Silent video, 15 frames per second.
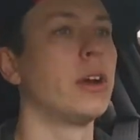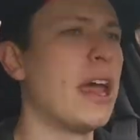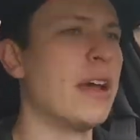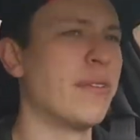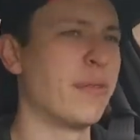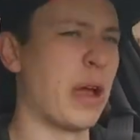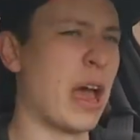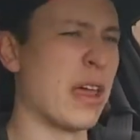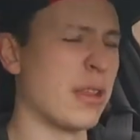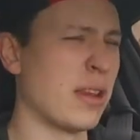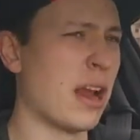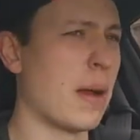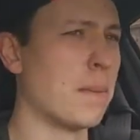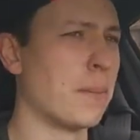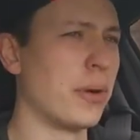
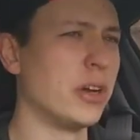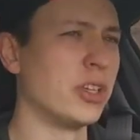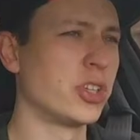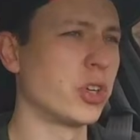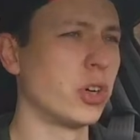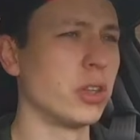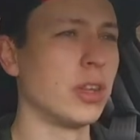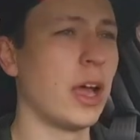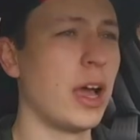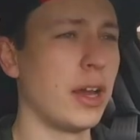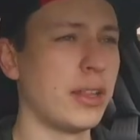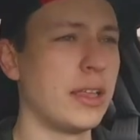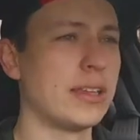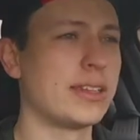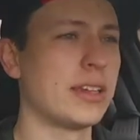I'm pretty sure
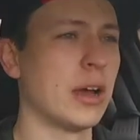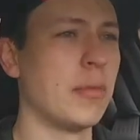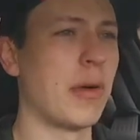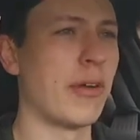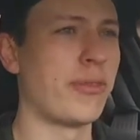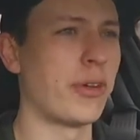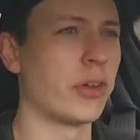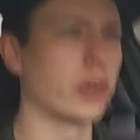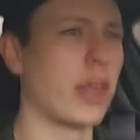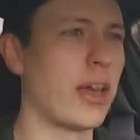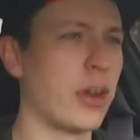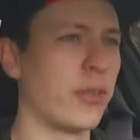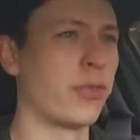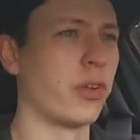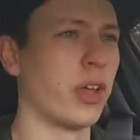online they sell my fender
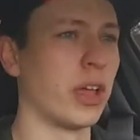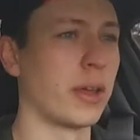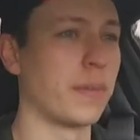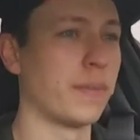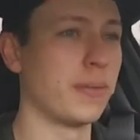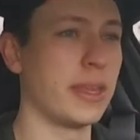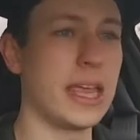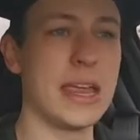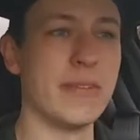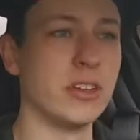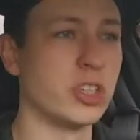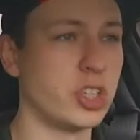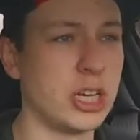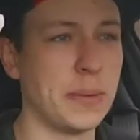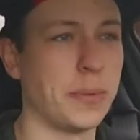liner for like
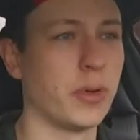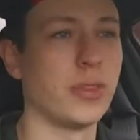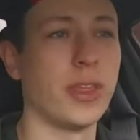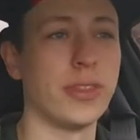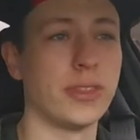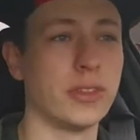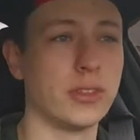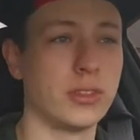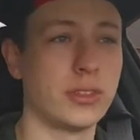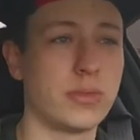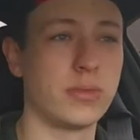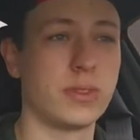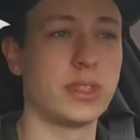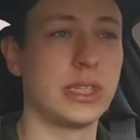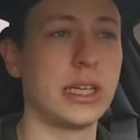even cheaper than this
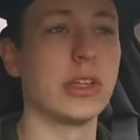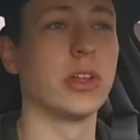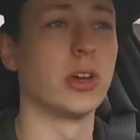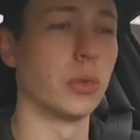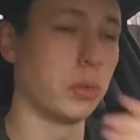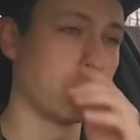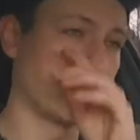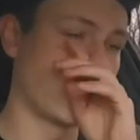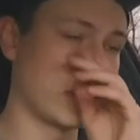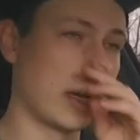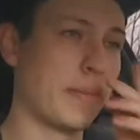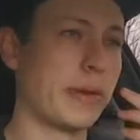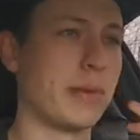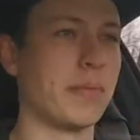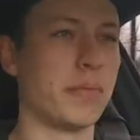dealer, which
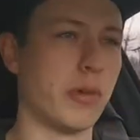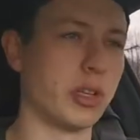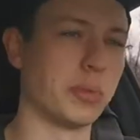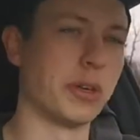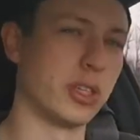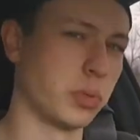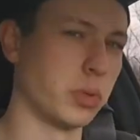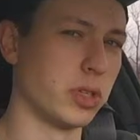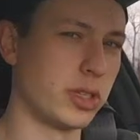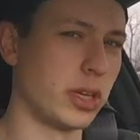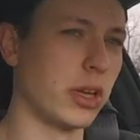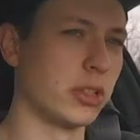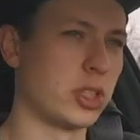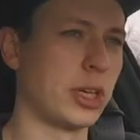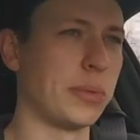I mean most places would
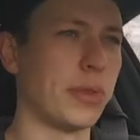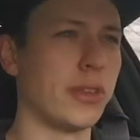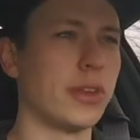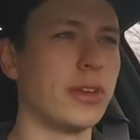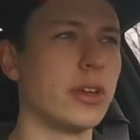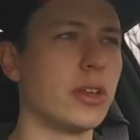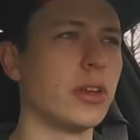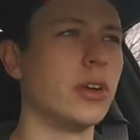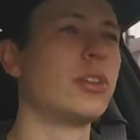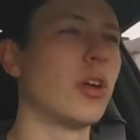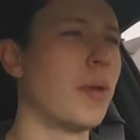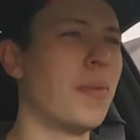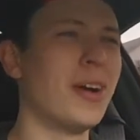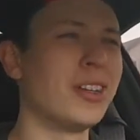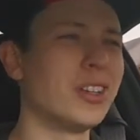sell it cheaper than the dealer. So
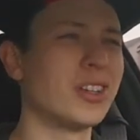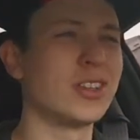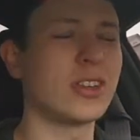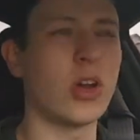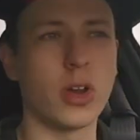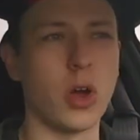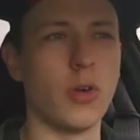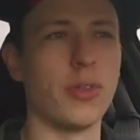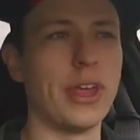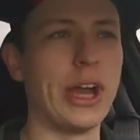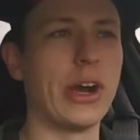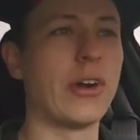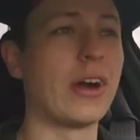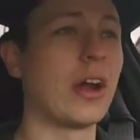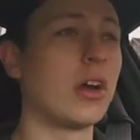I might just go
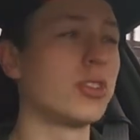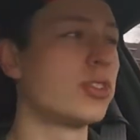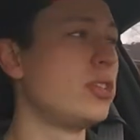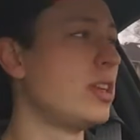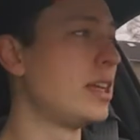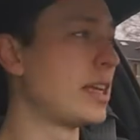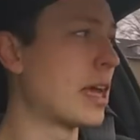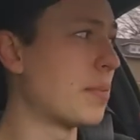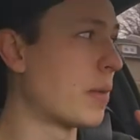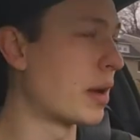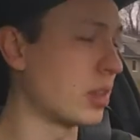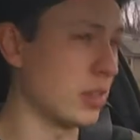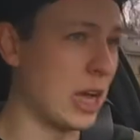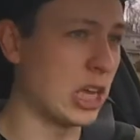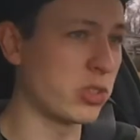there. I also need to get my
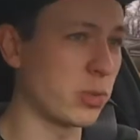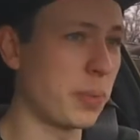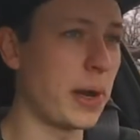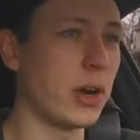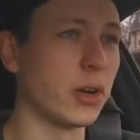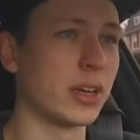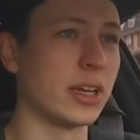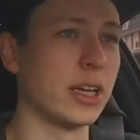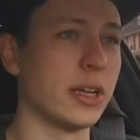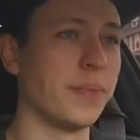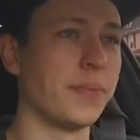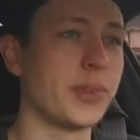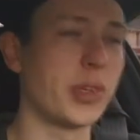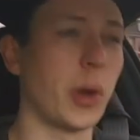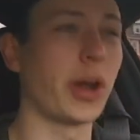glass repair kit
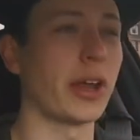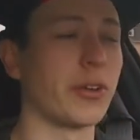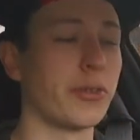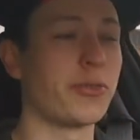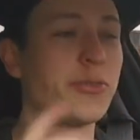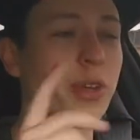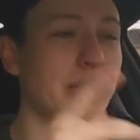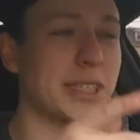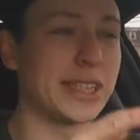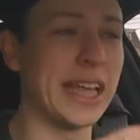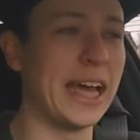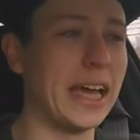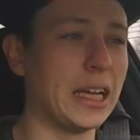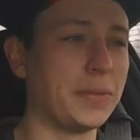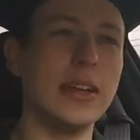so I can fix
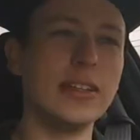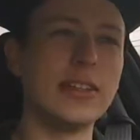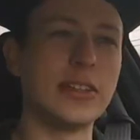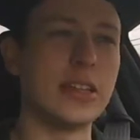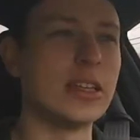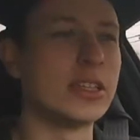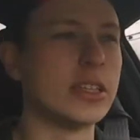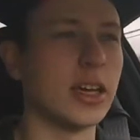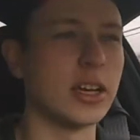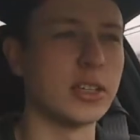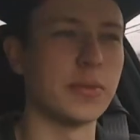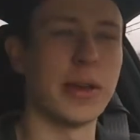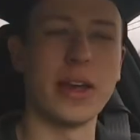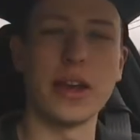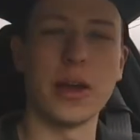that. This
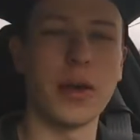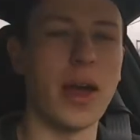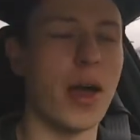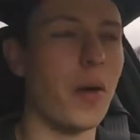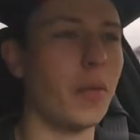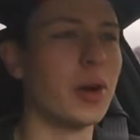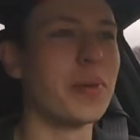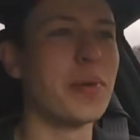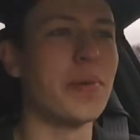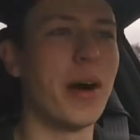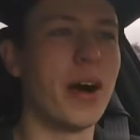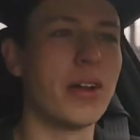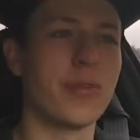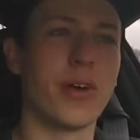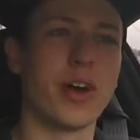sucks, man. I want to be
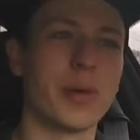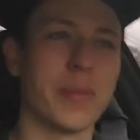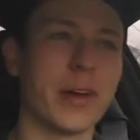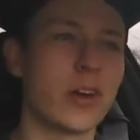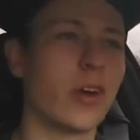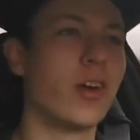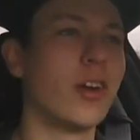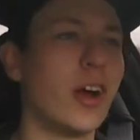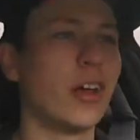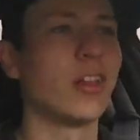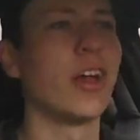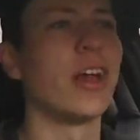modifying my car, not